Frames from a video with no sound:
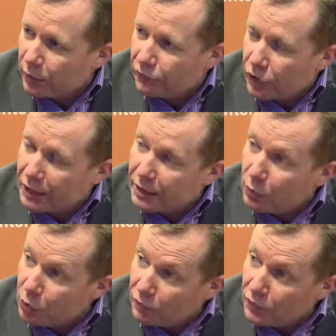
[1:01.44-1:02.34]
We've tried to
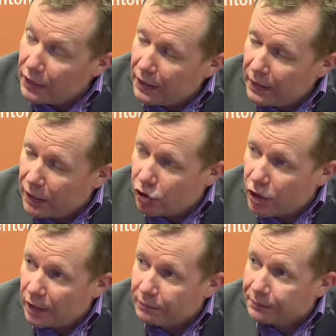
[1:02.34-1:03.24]
move this
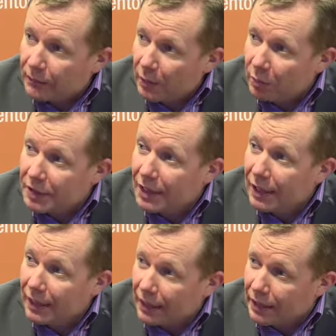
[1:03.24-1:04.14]
year
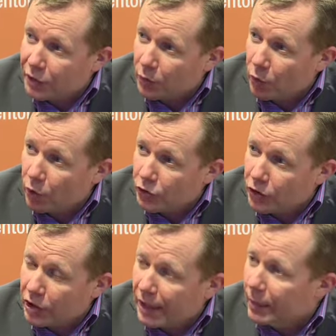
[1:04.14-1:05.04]
particularly towards
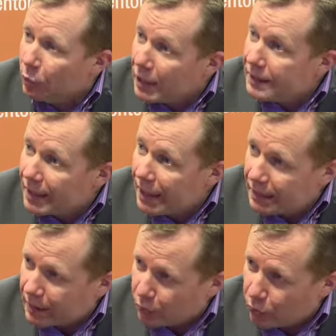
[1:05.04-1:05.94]
a slightly more
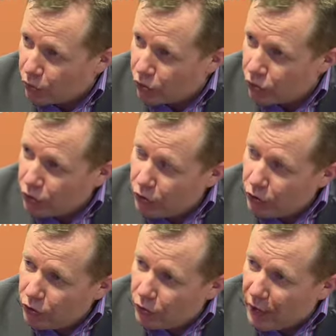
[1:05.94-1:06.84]
integrated approach
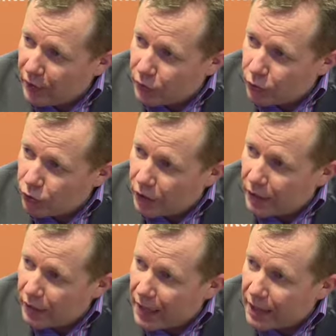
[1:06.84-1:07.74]
to health and social
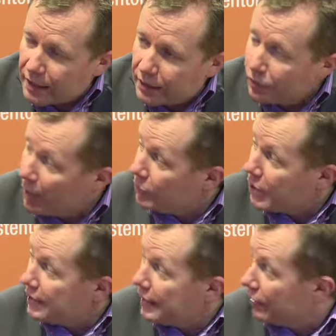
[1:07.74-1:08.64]
care, and that's
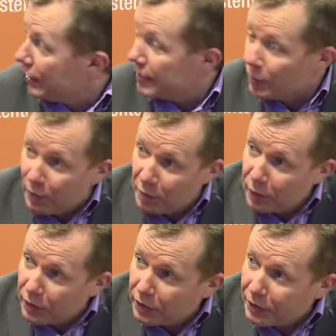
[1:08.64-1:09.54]
represented, I think, in the
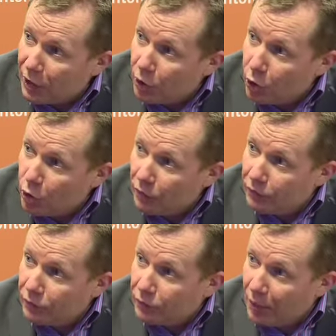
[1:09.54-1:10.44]
people who have
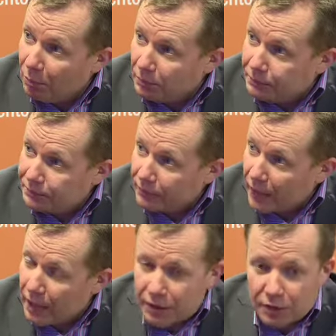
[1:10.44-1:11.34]
come.
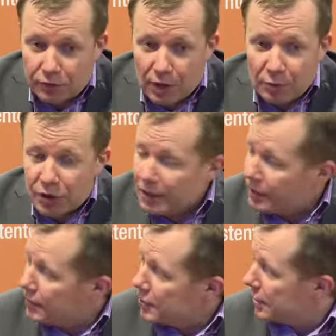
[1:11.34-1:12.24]
It's
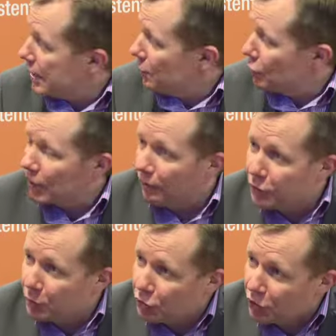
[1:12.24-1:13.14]
represented in the slightly more
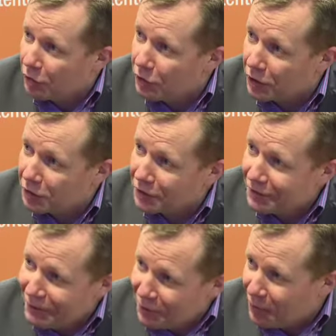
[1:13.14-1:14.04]
comfortable surroundings
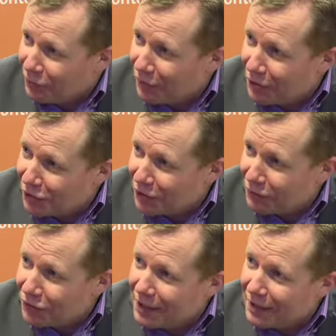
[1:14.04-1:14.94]
we find
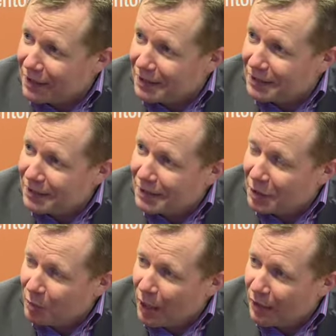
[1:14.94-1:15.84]
ourselves in at this
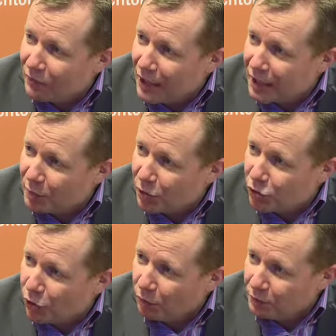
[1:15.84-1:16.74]
part of the
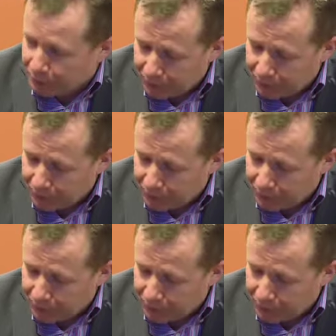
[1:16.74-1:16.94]
exhibition hall,